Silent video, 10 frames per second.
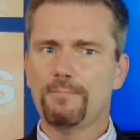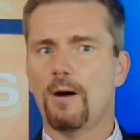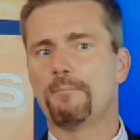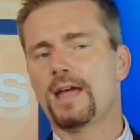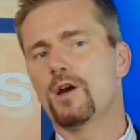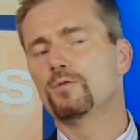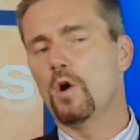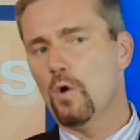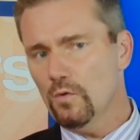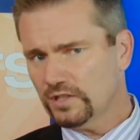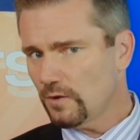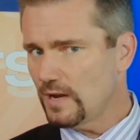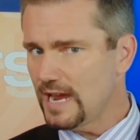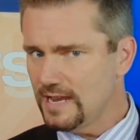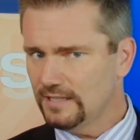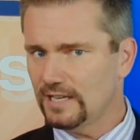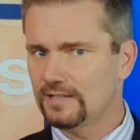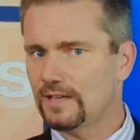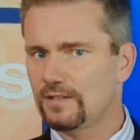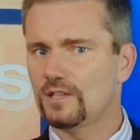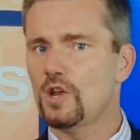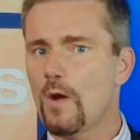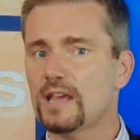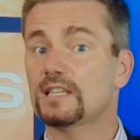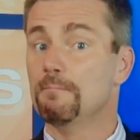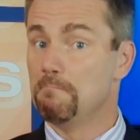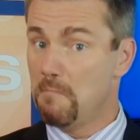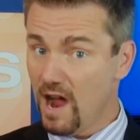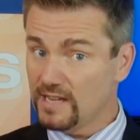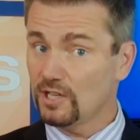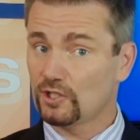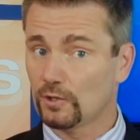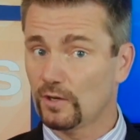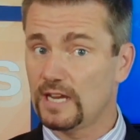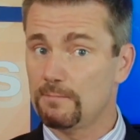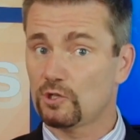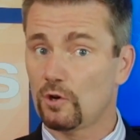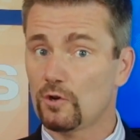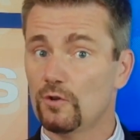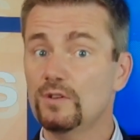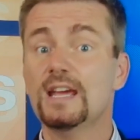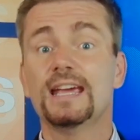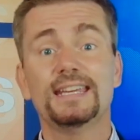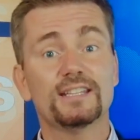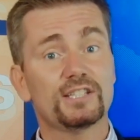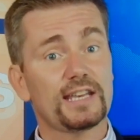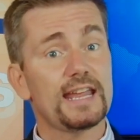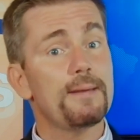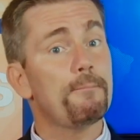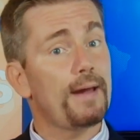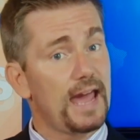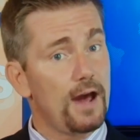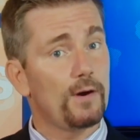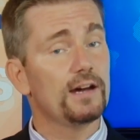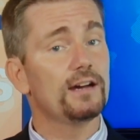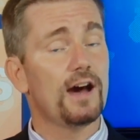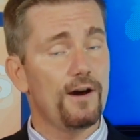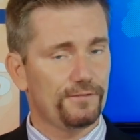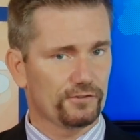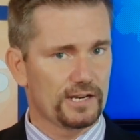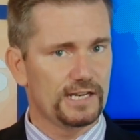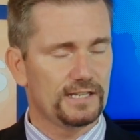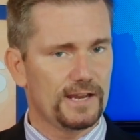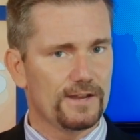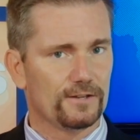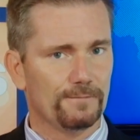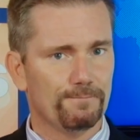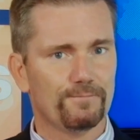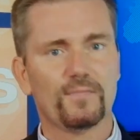Pompeo also hinted that the US might assure Kim Jong-un he can stay in power after any deal.